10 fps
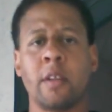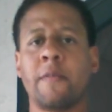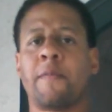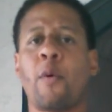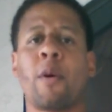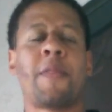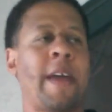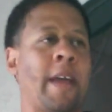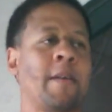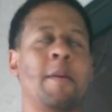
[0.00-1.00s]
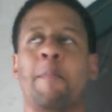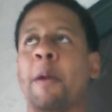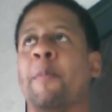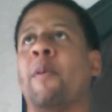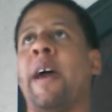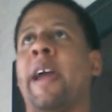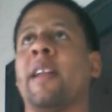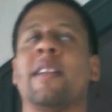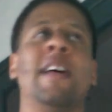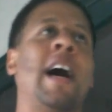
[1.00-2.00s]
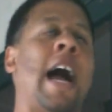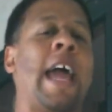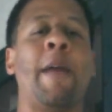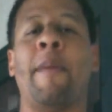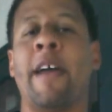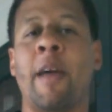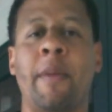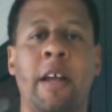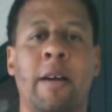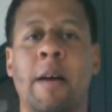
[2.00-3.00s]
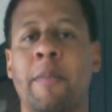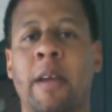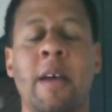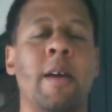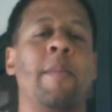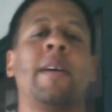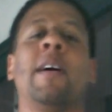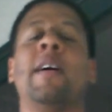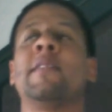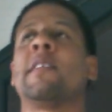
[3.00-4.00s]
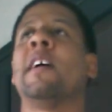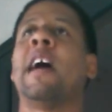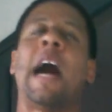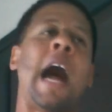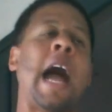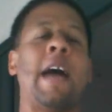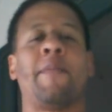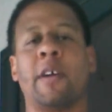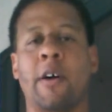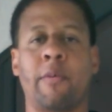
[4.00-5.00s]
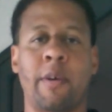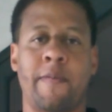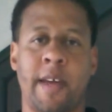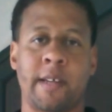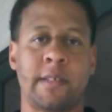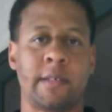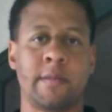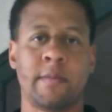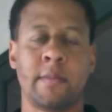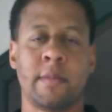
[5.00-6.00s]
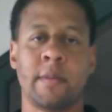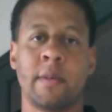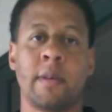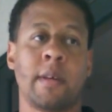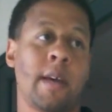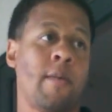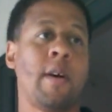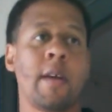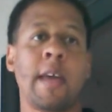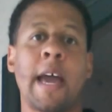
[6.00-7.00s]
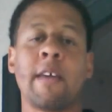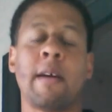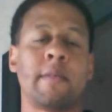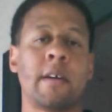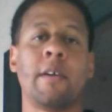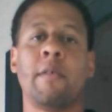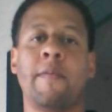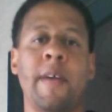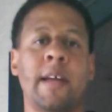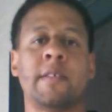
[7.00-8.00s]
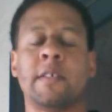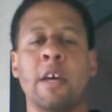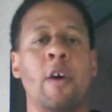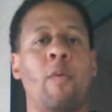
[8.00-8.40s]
The fourth thing, people hate. I hate my MLM company because I have to go to events. Yeah, you have to go to events.